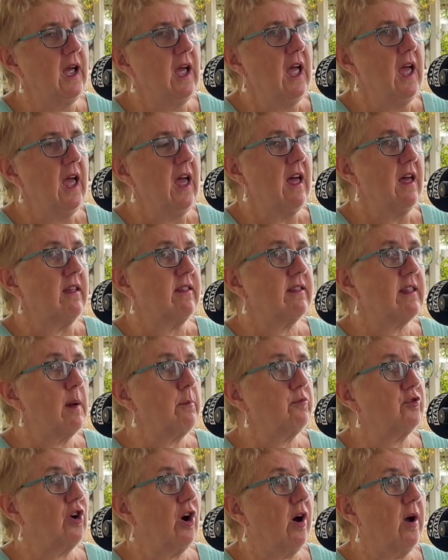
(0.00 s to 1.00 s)
Right.
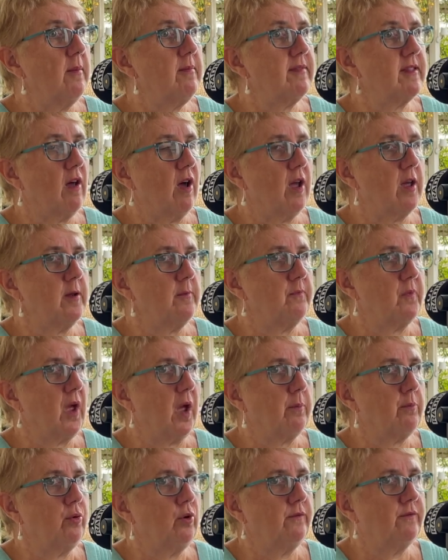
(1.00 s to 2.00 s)
Sometimes I,
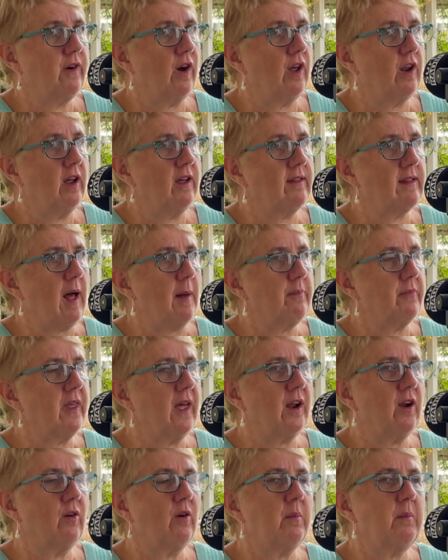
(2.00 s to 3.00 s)
I put photos up
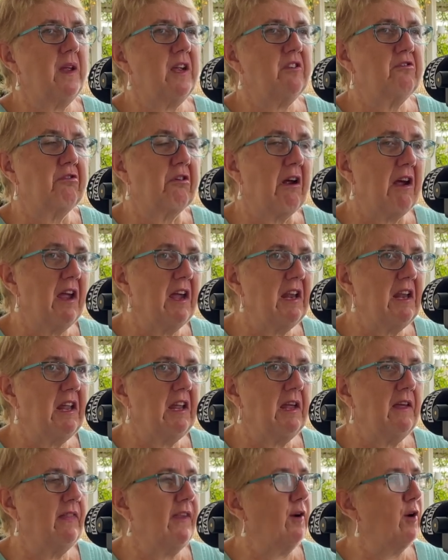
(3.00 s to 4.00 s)
that are a bit
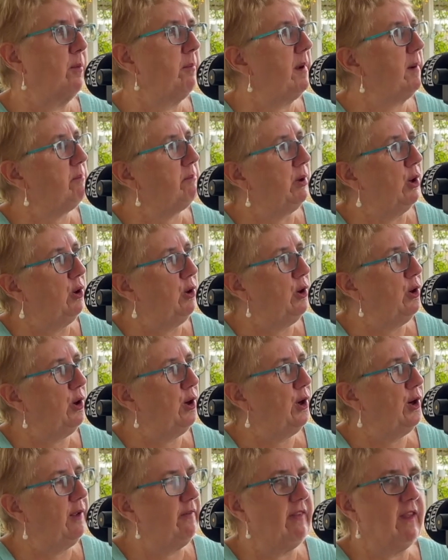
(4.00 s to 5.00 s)
grainy and they're a bit
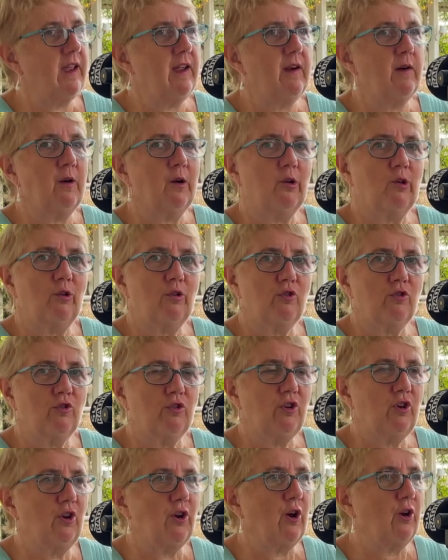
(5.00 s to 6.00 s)
blurred and they're,
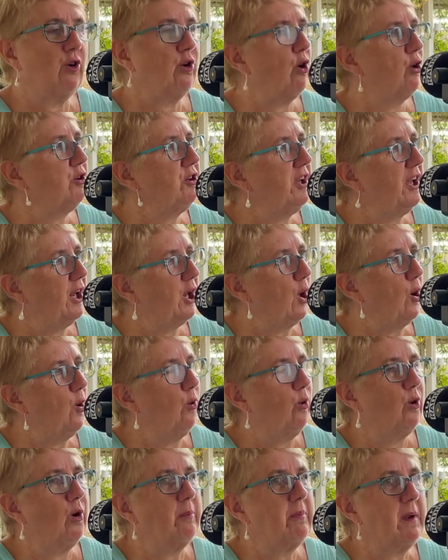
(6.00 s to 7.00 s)
you know, gone yellow
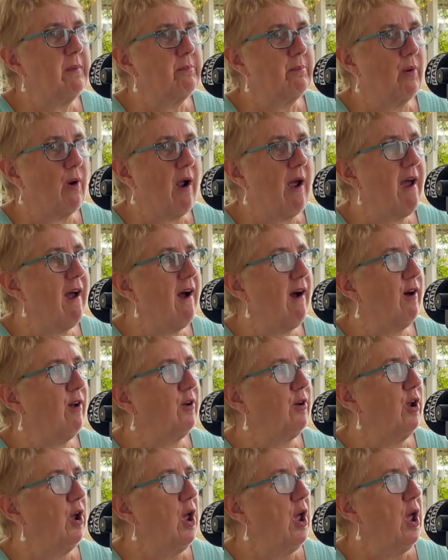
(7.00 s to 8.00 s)
or a bit
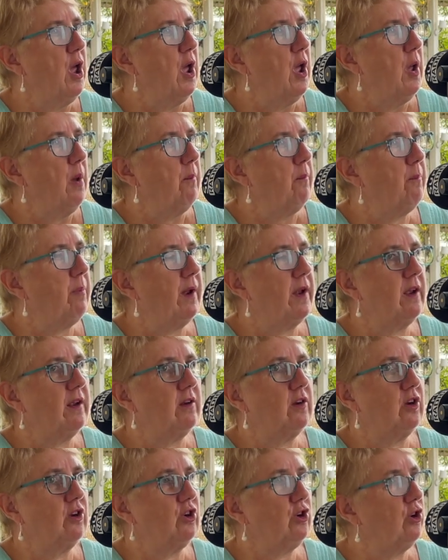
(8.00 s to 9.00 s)
brown but it
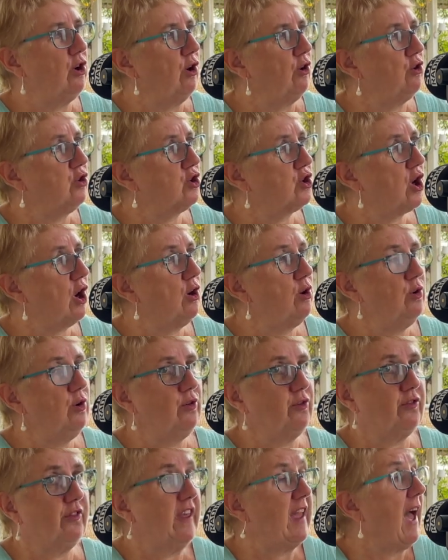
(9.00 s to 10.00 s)
you know
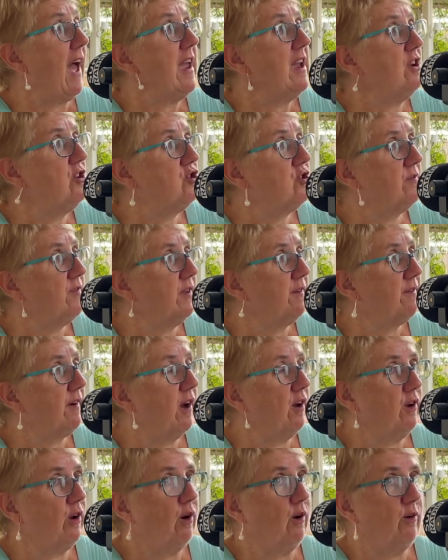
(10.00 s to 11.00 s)
shows the age of the
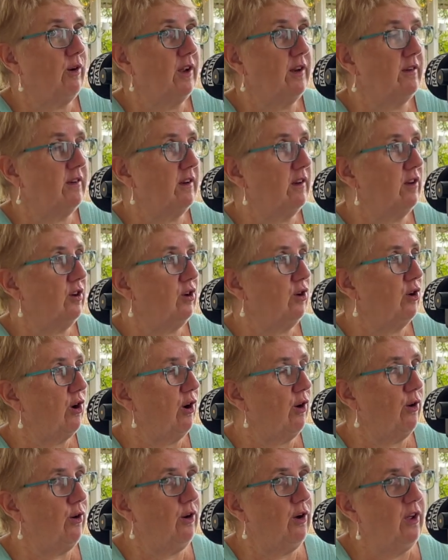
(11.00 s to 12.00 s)
photo and you
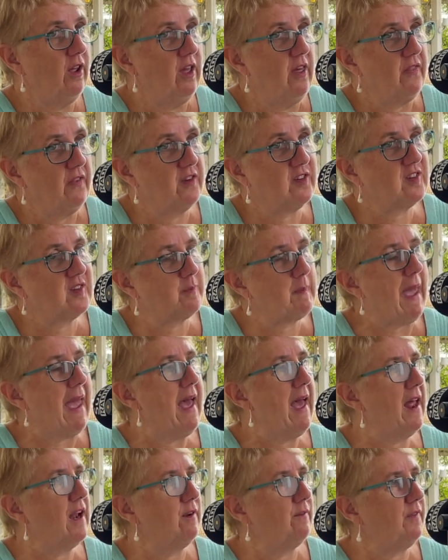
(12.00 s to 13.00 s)
know the
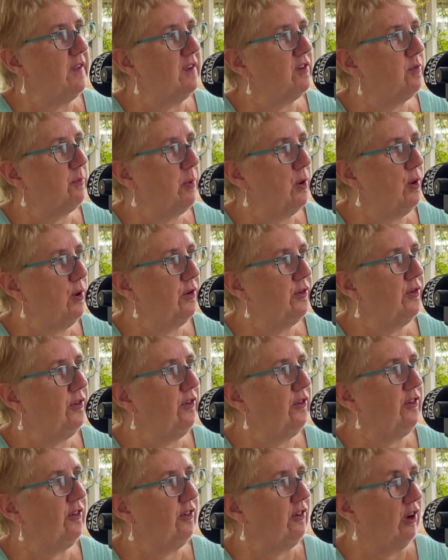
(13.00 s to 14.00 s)
span of this
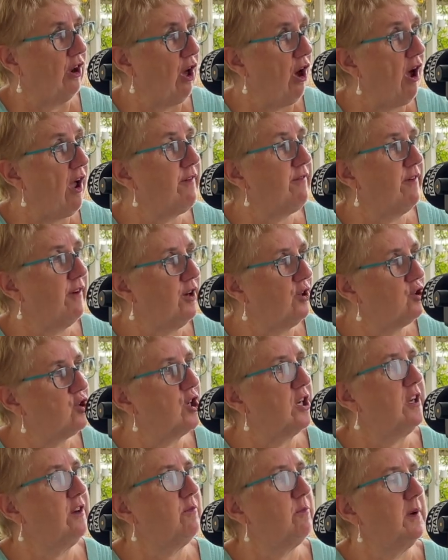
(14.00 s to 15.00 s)
person's life and
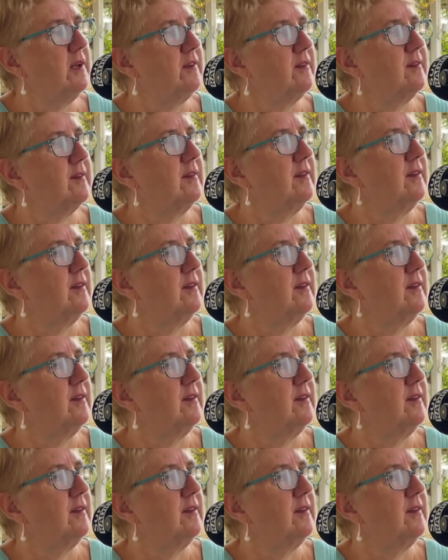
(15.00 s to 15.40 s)
achievements